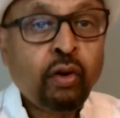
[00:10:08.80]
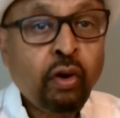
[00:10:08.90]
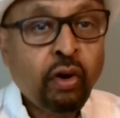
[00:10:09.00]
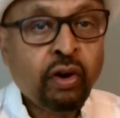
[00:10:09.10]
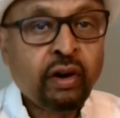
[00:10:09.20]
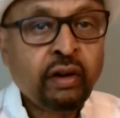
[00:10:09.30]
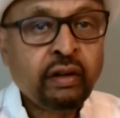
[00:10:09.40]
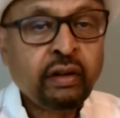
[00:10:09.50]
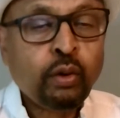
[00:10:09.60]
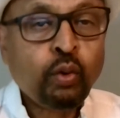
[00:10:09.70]
or
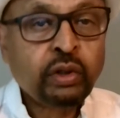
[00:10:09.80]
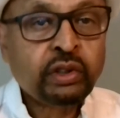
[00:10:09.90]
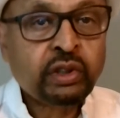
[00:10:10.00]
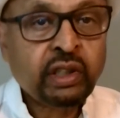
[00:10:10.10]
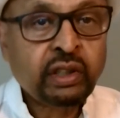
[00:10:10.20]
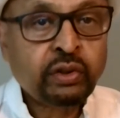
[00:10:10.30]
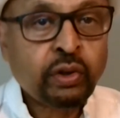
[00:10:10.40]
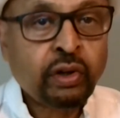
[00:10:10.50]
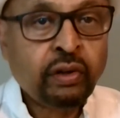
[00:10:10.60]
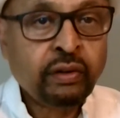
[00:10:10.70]
wants to
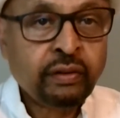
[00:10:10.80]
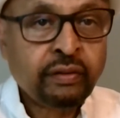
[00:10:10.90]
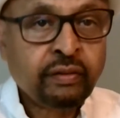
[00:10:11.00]
control